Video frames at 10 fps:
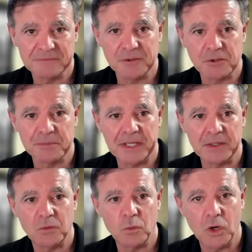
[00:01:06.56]
Forum,
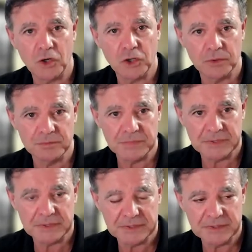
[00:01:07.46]
and welcome
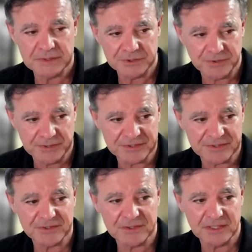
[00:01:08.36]
to
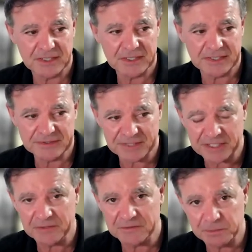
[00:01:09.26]
this
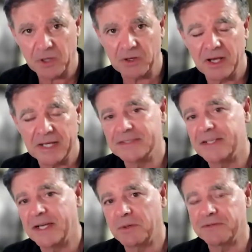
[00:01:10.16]
Executive Spotlight.
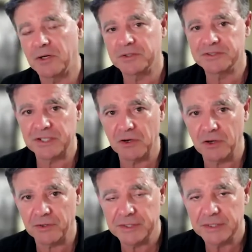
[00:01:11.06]
Today, we're focusing
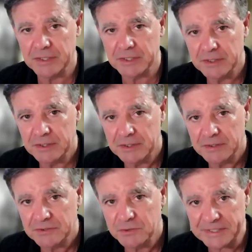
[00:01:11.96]
on
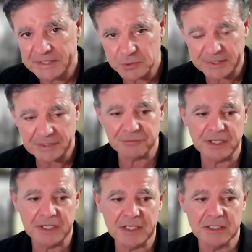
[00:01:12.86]

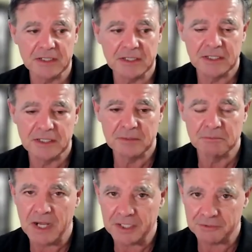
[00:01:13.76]
2023
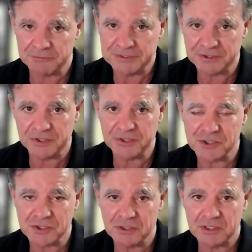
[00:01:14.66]
market
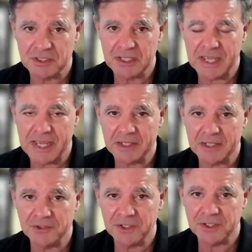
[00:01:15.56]
research
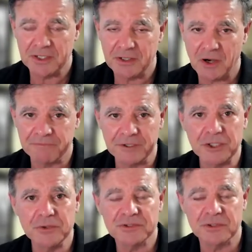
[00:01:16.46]
and offering
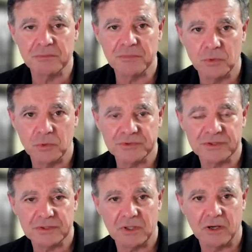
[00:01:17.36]
you some
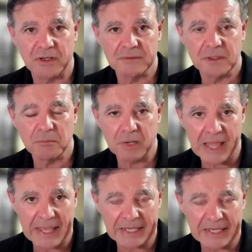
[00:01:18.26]
thoughts on
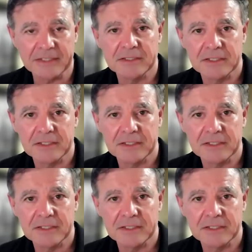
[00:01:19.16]
planning